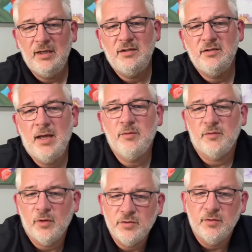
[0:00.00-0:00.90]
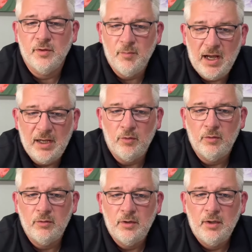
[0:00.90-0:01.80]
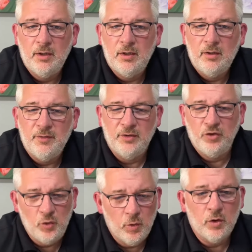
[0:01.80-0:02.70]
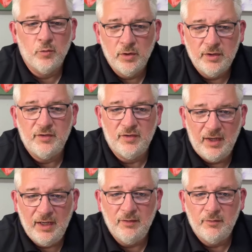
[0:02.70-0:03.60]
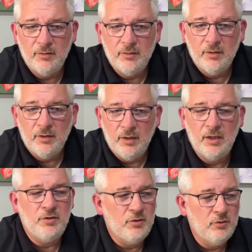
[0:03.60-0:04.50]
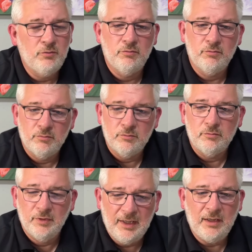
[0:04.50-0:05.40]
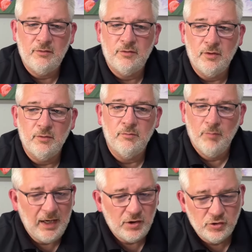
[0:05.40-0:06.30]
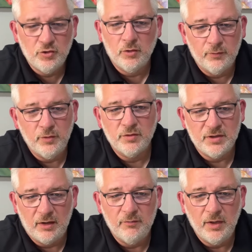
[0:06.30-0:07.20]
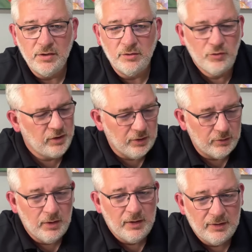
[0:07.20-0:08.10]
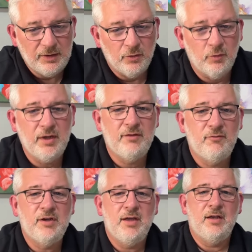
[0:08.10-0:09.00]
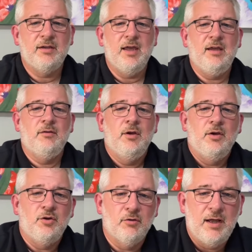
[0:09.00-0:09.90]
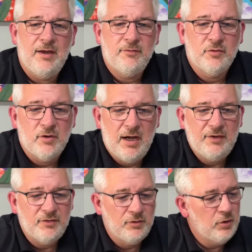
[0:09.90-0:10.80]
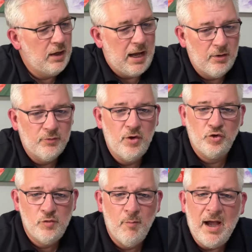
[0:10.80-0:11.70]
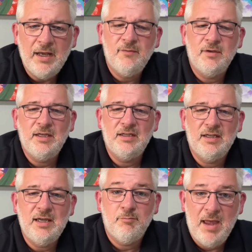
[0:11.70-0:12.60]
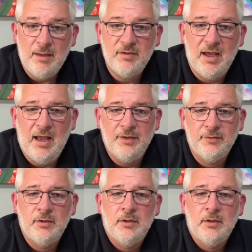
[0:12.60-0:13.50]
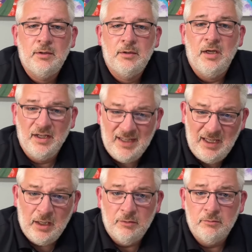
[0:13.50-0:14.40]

James version of the Bible, then you weren't really saved, and you need to make sure of your salvation. You need to rededicate your life to Christ, and I don't know, you might even need to get baptized again.